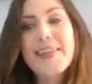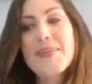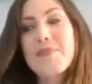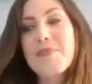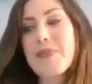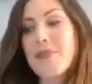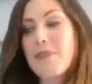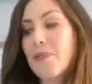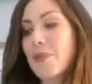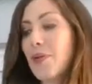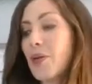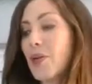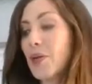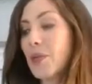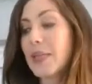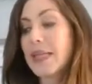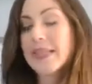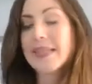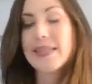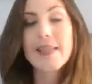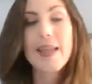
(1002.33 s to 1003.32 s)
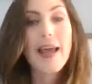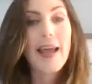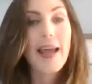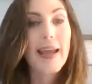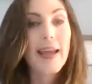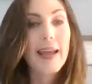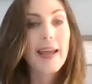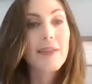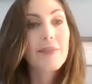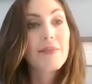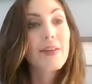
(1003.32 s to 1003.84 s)
People always
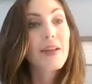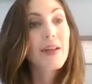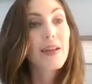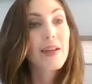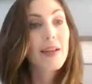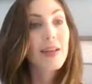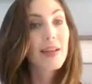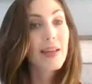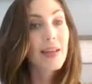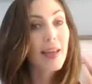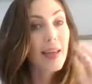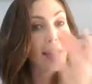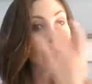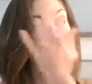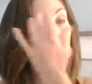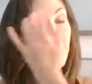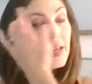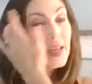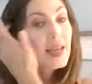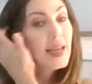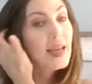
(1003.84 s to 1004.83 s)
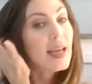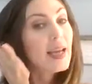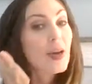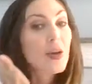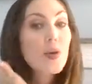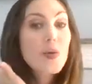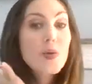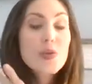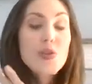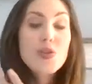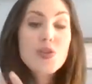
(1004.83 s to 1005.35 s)
say, Katie, it
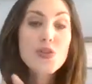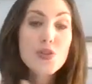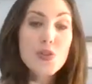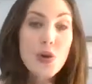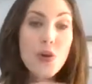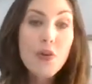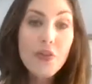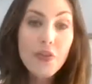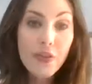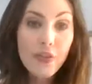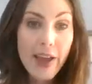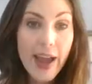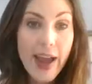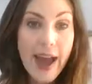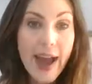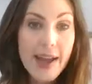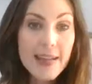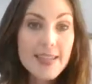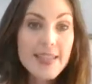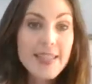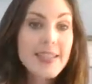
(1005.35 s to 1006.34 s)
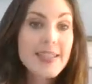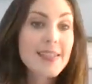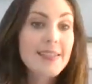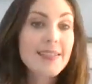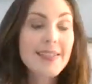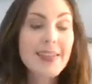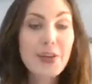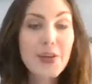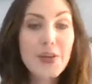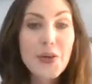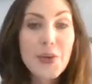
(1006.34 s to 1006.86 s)
goes so fast,
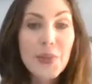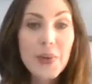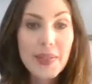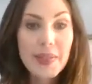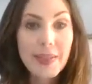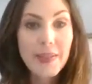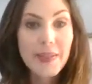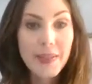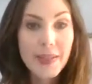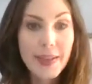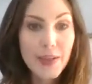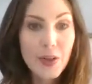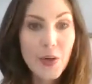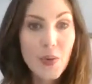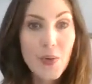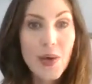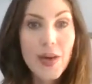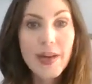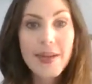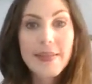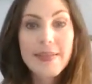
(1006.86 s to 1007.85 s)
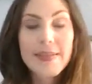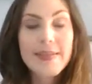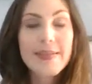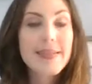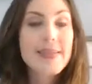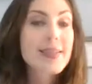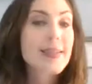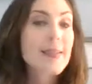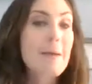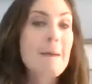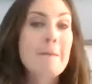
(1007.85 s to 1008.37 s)
with the little
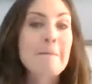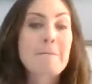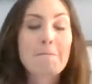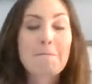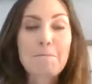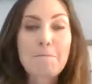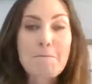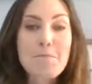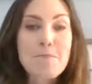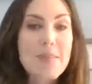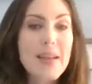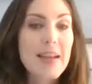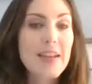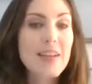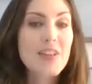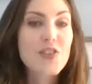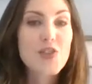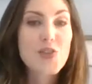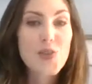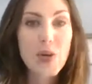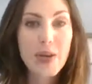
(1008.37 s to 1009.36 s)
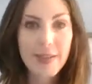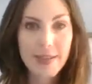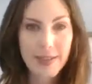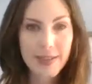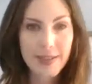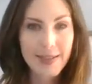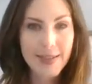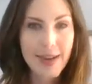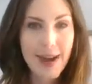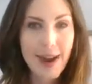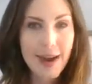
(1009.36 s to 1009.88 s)
ones. Enjoy
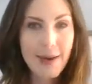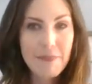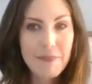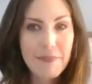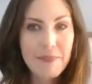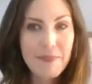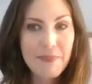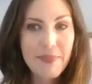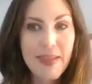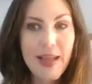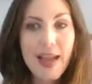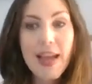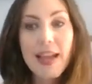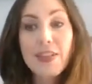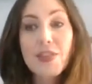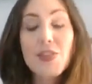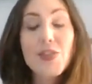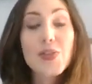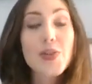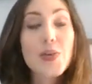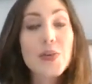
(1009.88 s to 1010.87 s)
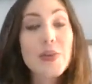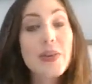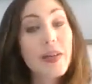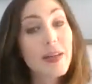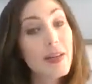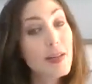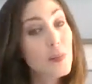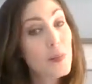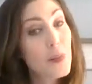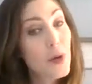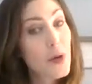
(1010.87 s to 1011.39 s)
this time. And so there
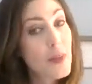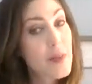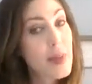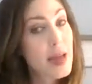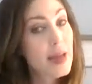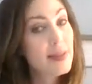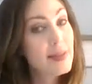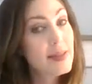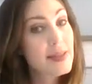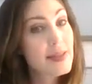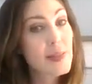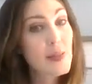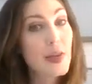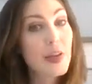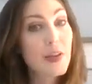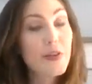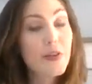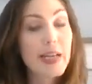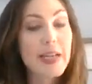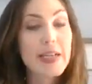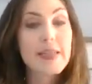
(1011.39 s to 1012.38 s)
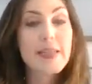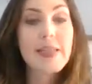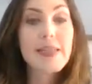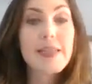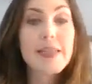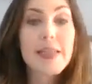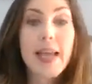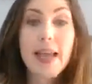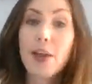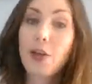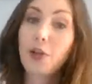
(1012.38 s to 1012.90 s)
are moments when Grace is
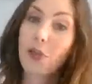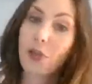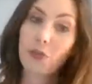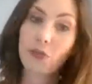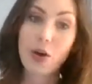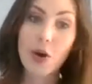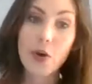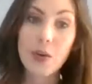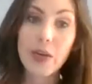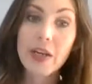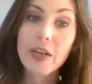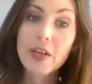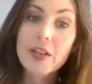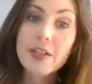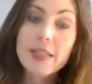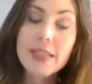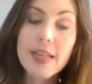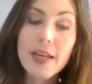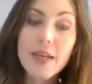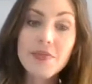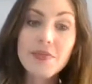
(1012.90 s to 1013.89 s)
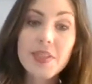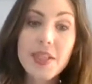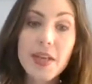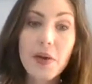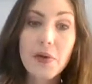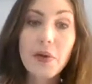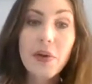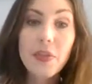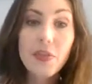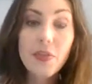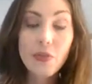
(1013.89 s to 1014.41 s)
throwing herself
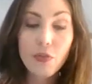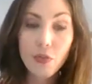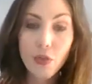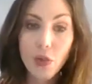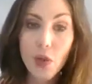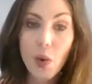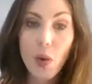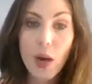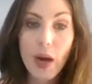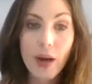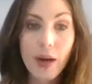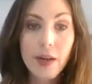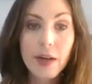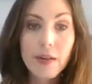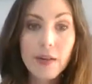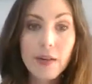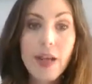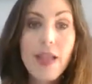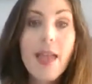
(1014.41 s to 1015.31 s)
down on the floor